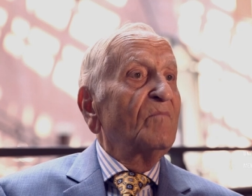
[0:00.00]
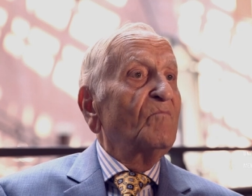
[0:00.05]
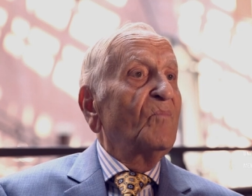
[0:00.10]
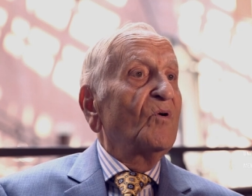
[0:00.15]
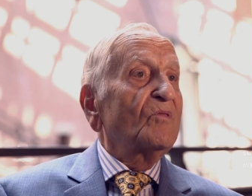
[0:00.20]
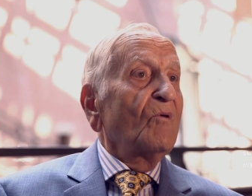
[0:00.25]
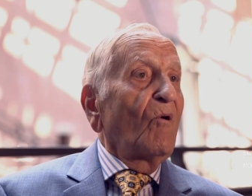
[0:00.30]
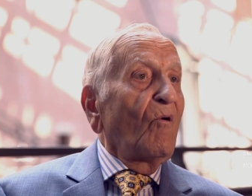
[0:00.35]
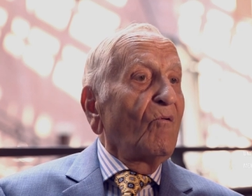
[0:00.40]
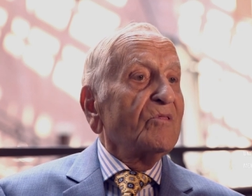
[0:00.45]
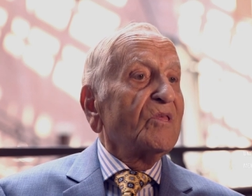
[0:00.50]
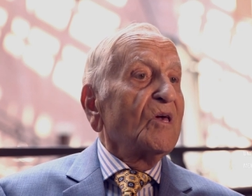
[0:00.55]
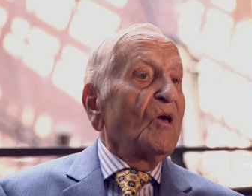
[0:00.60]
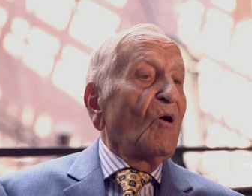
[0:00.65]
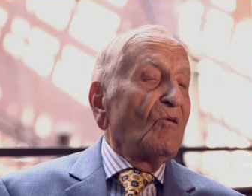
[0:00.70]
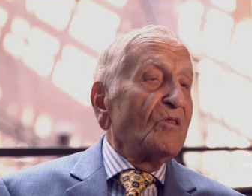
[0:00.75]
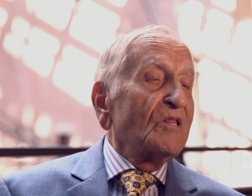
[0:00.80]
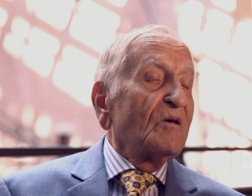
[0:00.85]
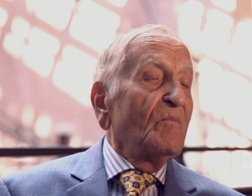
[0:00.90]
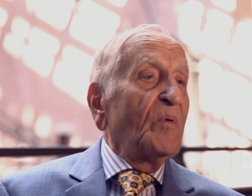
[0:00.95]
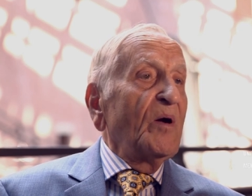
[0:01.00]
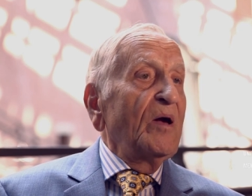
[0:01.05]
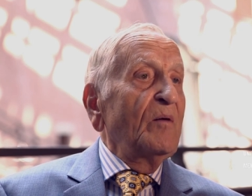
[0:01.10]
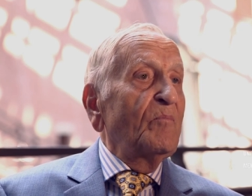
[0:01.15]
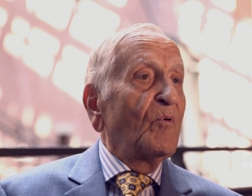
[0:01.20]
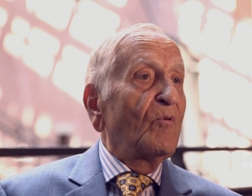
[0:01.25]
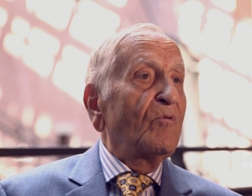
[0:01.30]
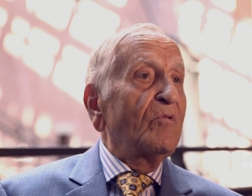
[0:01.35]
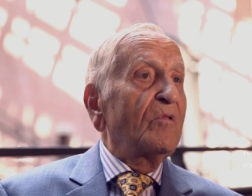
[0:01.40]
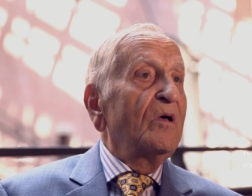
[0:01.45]
But all the older
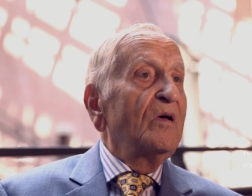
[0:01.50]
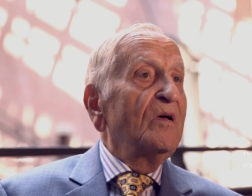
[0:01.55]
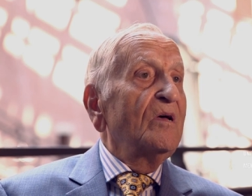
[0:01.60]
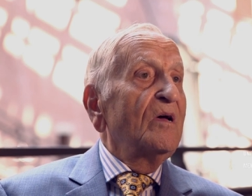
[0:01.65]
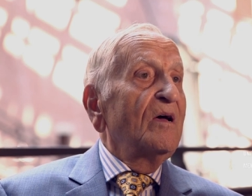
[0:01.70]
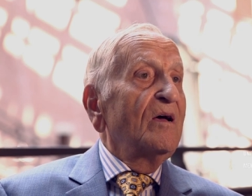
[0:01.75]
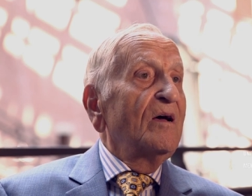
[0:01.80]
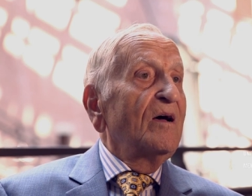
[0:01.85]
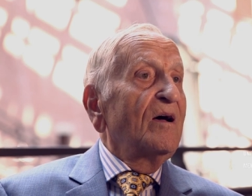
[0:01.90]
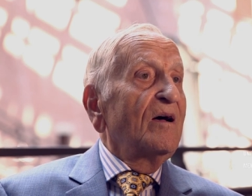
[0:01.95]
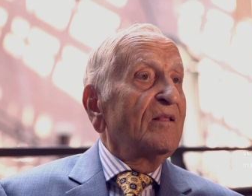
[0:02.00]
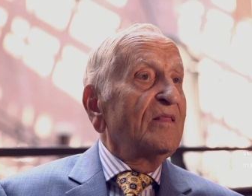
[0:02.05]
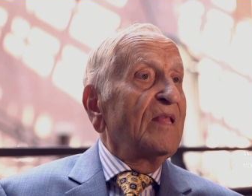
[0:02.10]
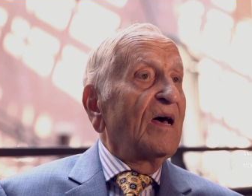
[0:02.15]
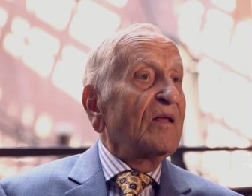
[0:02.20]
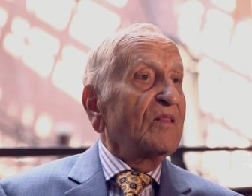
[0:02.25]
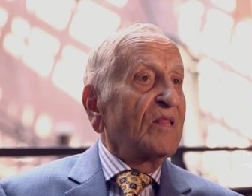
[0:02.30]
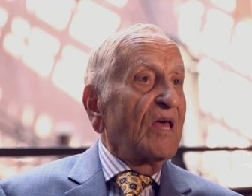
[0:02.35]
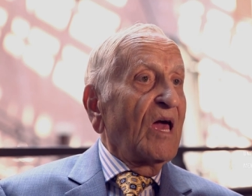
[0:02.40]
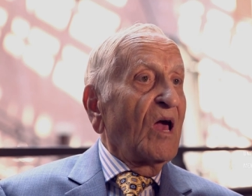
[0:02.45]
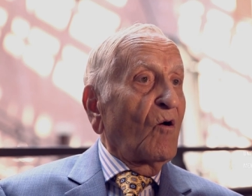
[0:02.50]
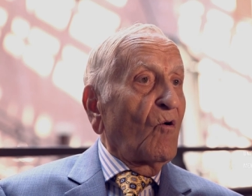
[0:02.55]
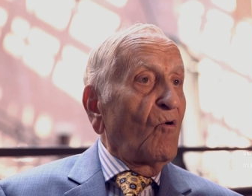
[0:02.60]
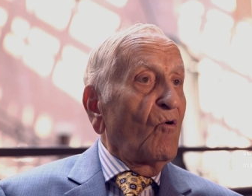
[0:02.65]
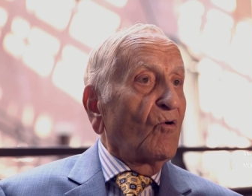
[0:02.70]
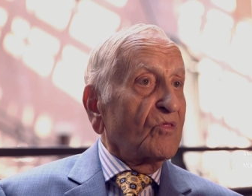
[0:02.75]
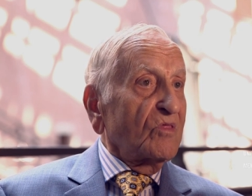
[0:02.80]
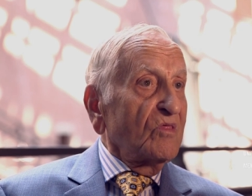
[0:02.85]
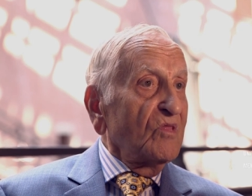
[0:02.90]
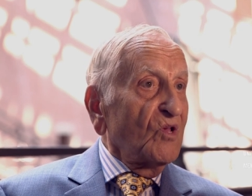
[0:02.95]
people that they
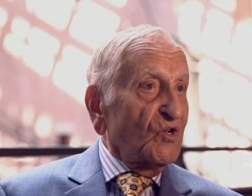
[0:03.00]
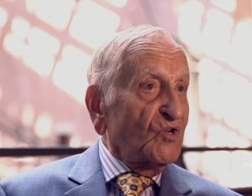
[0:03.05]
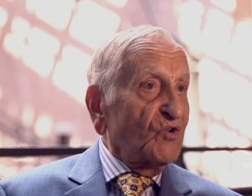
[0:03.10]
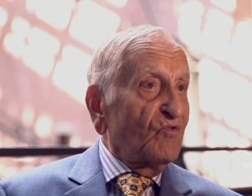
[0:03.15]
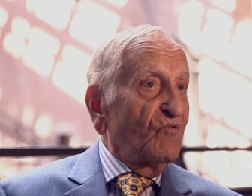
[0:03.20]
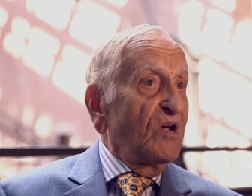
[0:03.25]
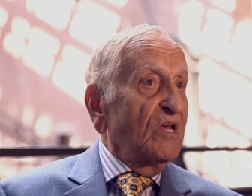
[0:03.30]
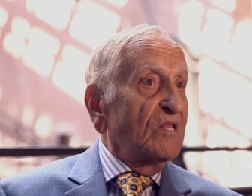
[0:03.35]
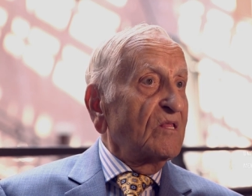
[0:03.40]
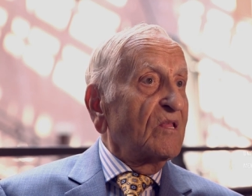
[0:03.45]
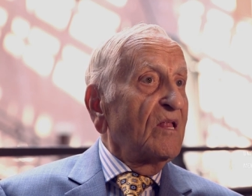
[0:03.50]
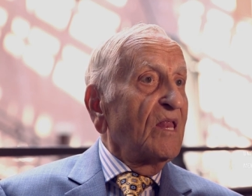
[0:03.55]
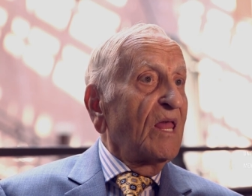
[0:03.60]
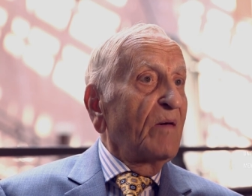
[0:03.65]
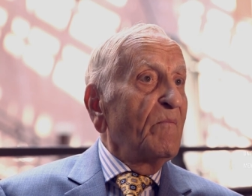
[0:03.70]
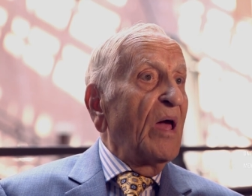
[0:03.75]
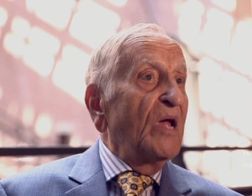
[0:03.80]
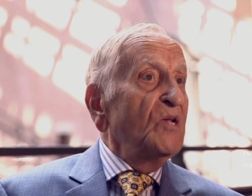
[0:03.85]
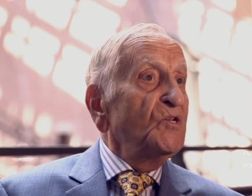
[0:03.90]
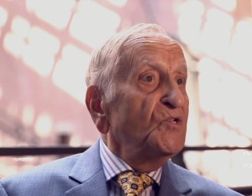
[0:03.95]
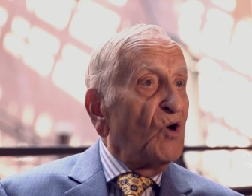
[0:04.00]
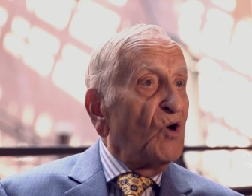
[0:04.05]
caught in the street and they made